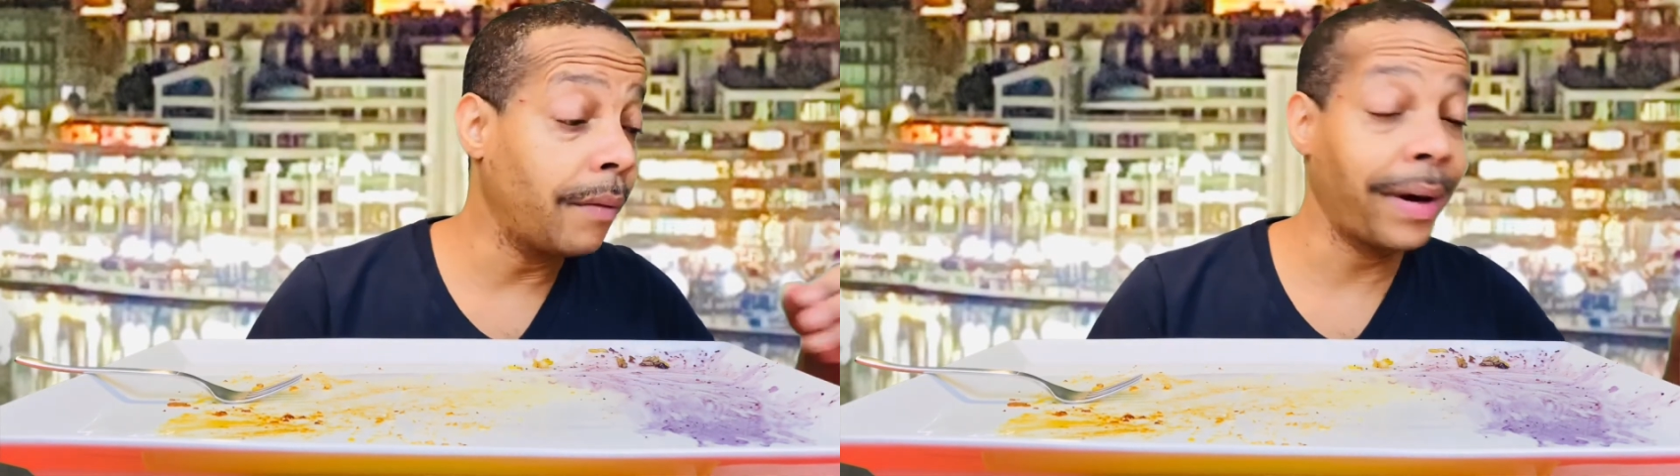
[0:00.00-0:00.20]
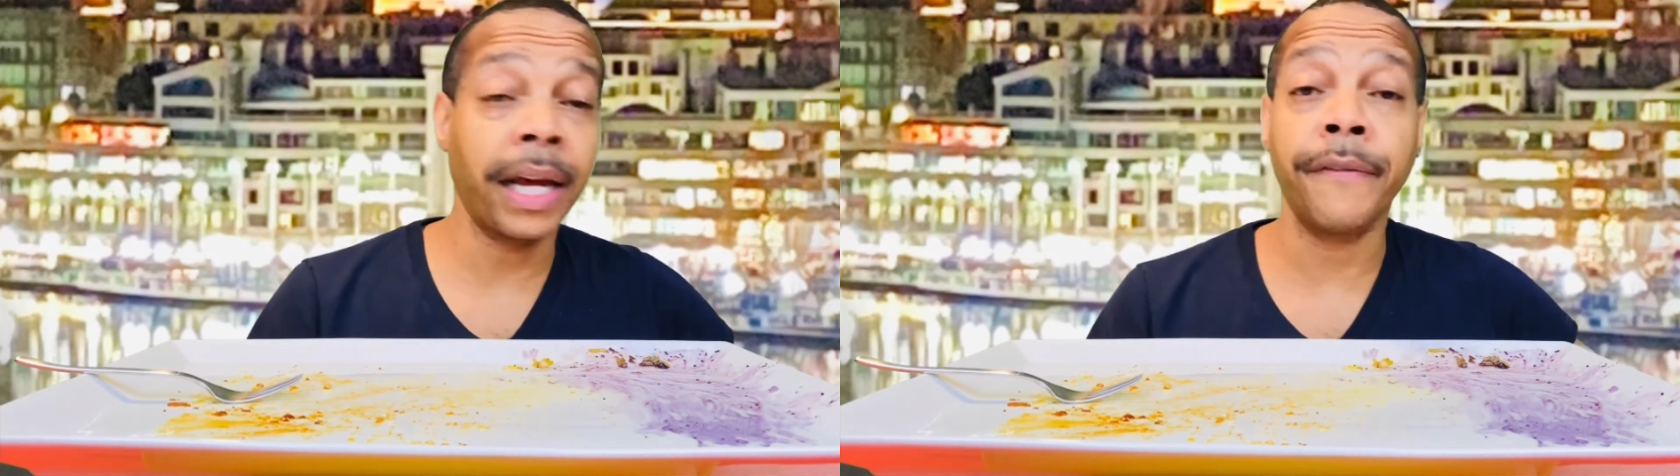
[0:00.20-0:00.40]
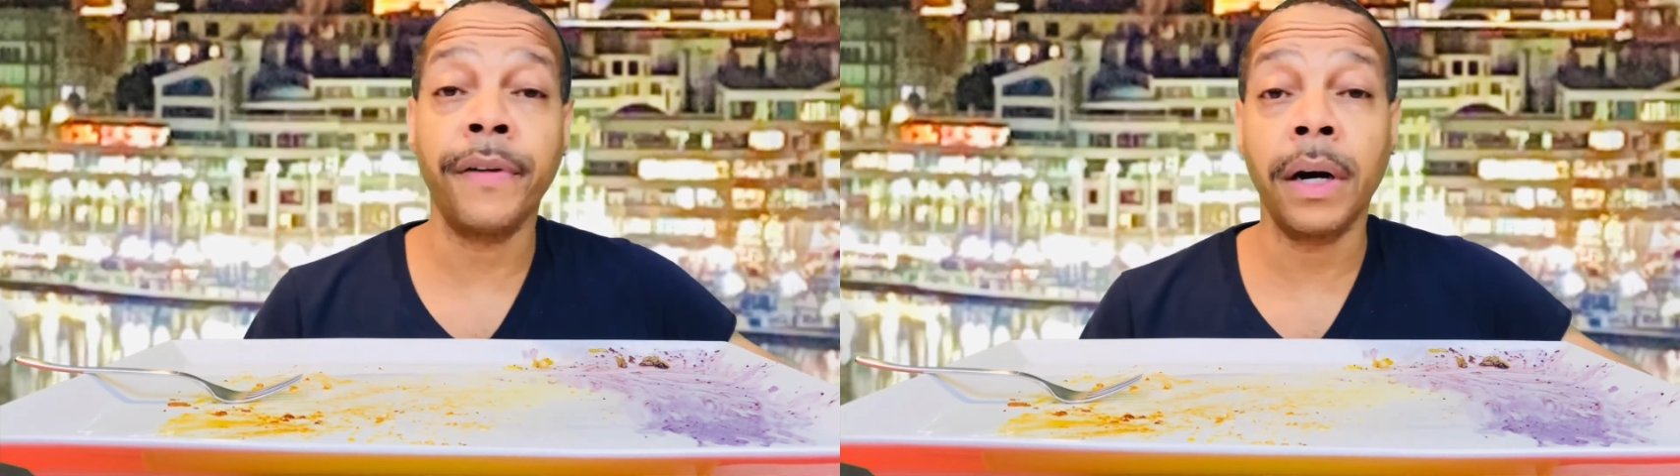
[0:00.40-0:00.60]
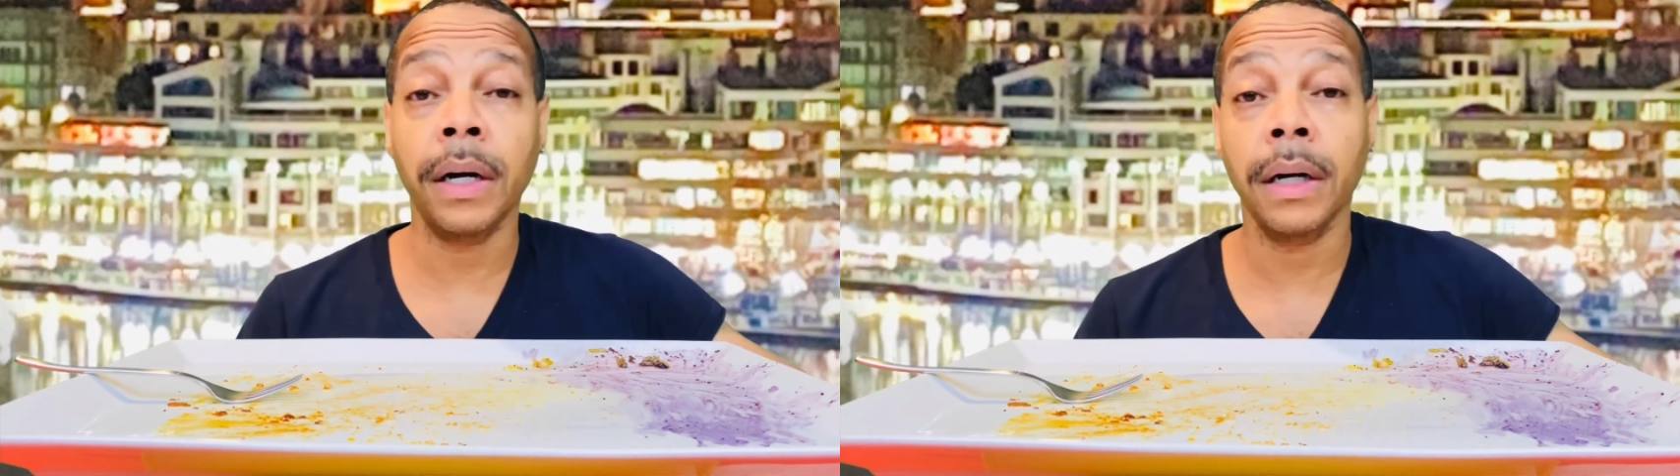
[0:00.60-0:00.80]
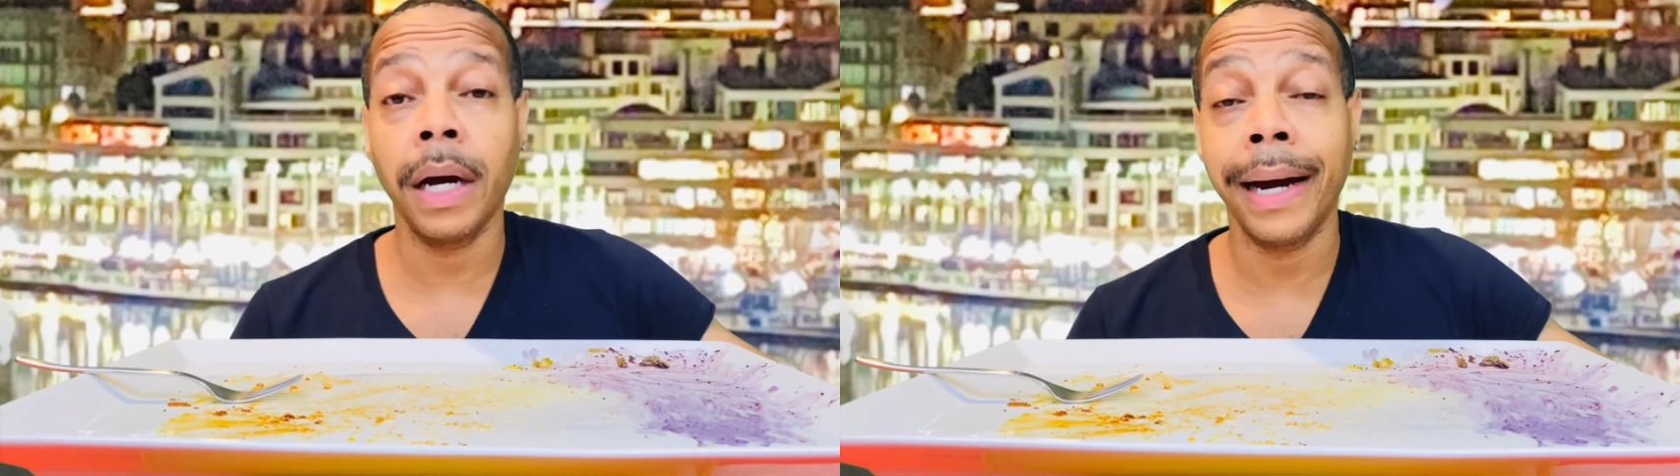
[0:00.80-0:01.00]
I got a
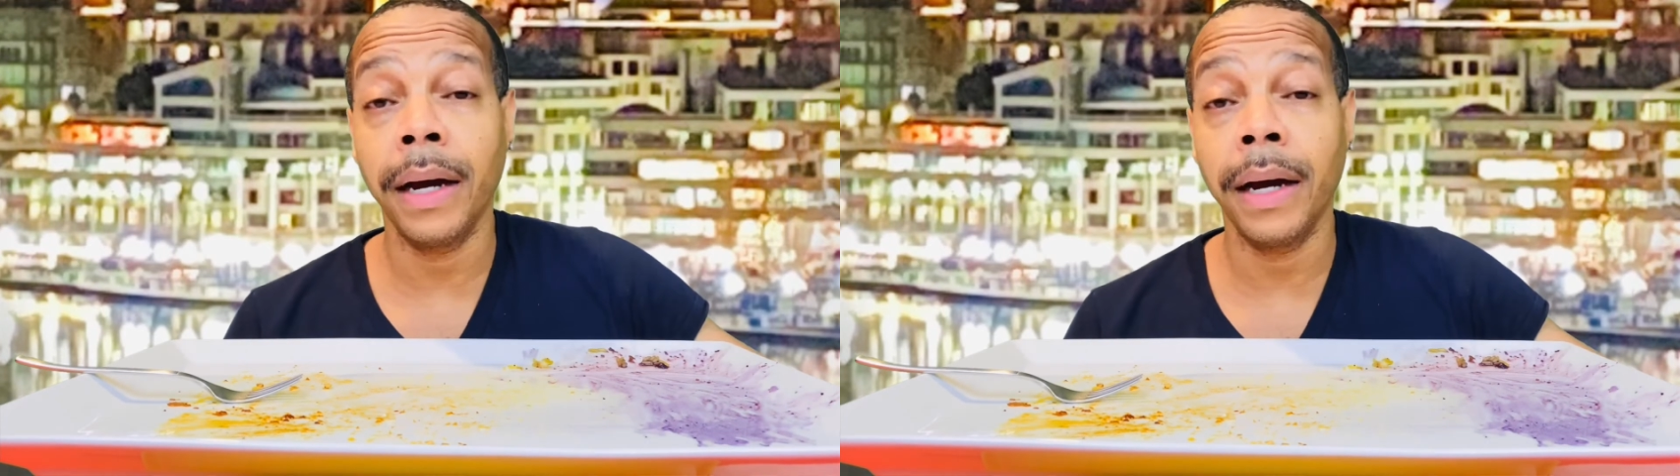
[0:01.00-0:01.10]
fart,